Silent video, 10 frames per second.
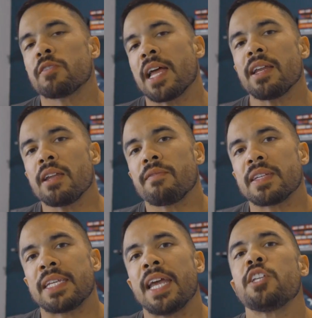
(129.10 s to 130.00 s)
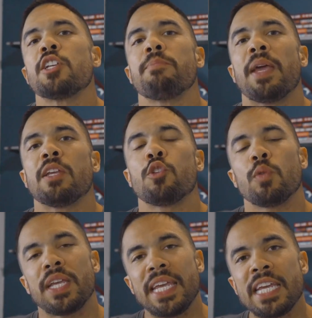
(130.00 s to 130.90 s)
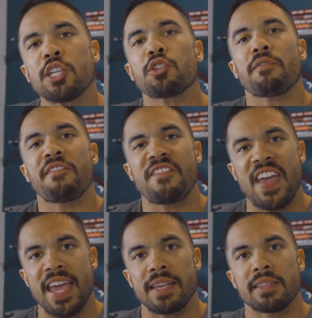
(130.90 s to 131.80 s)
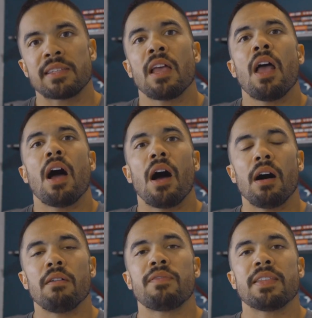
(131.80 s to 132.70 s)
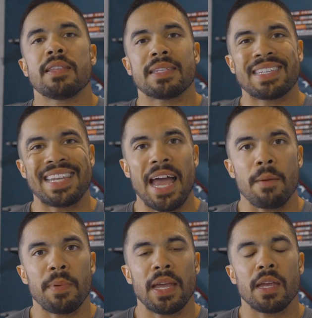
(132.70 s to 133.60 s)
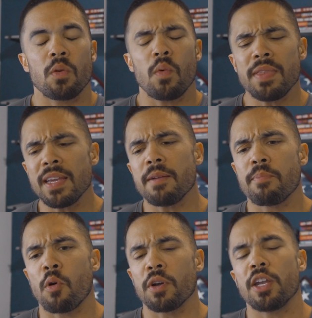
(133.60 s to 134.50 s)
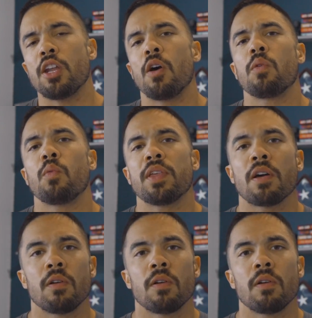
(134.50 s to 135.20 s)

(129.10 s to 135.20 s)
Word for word: there's not enough attention paid to each phase of the step. And one thing important to note with